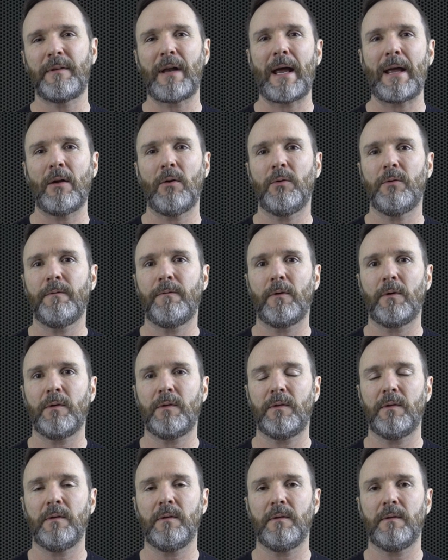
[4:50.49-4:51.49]
diodes
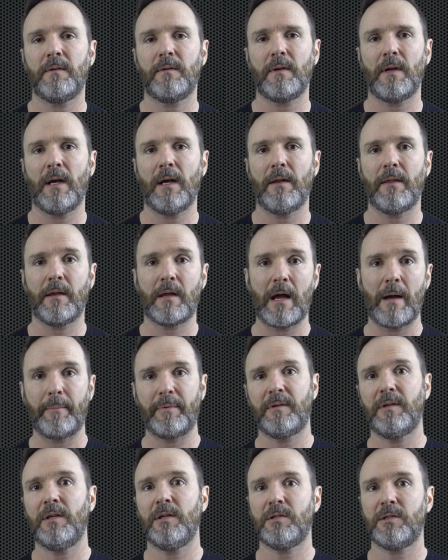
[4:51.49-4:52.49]
versus the
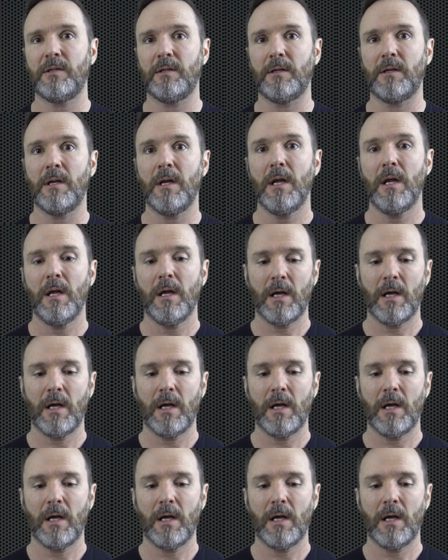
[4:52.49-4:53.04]
competition.